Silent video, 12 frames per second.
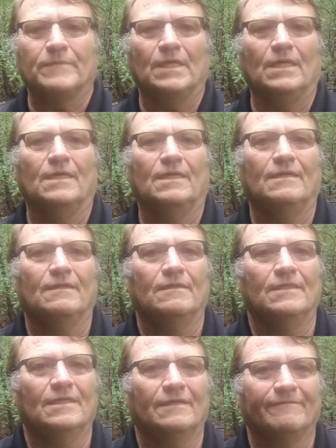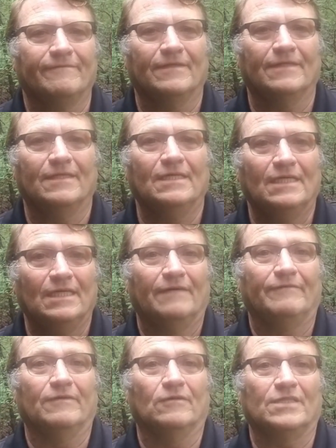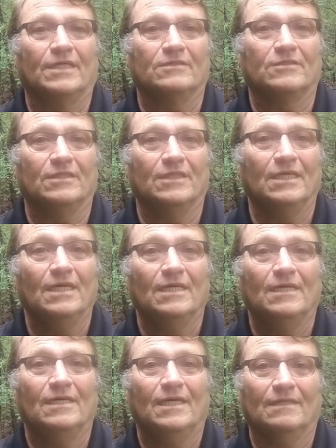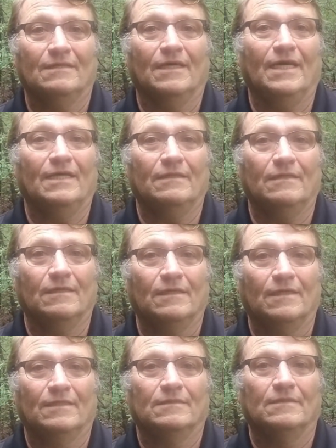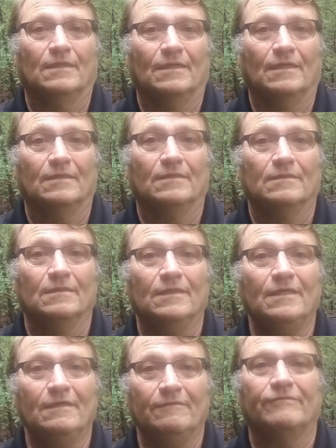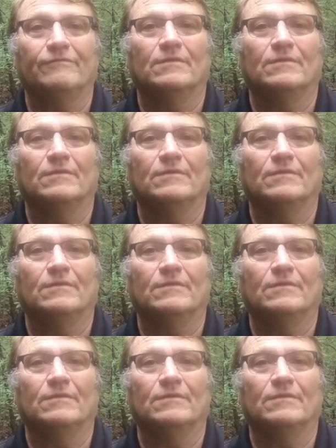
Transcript: And if it looks like it's going to hit land, leave,